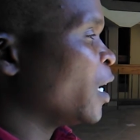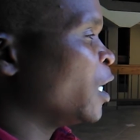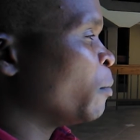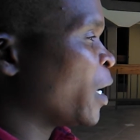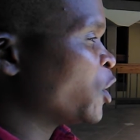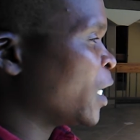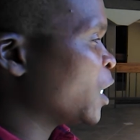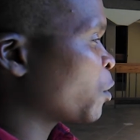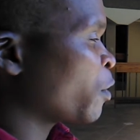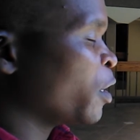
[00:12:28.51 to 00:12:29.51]
and bachelor
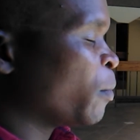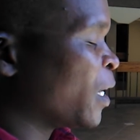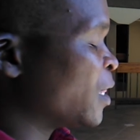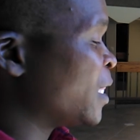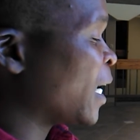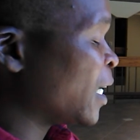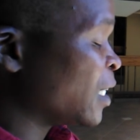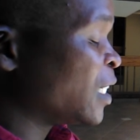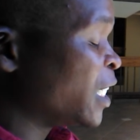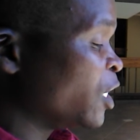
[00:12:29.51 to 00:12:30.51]
degree, but
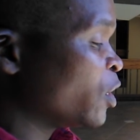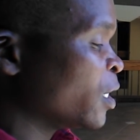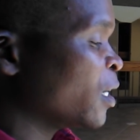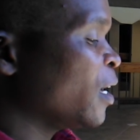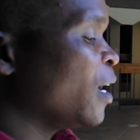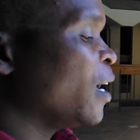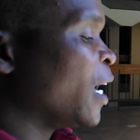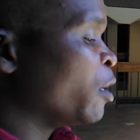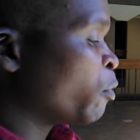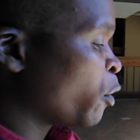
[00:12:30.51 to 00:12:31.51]
that teaching and